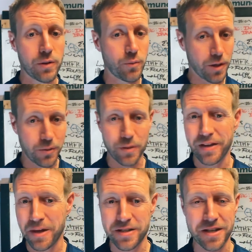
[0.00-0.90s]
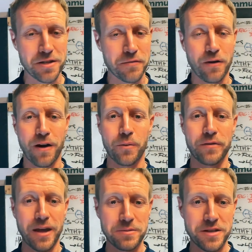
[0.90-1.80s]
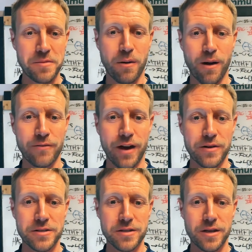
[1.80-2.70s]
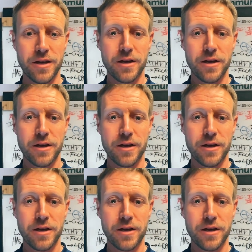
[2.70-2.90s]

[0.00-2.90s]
We work with MTHFR, with Epstein-Barr virus,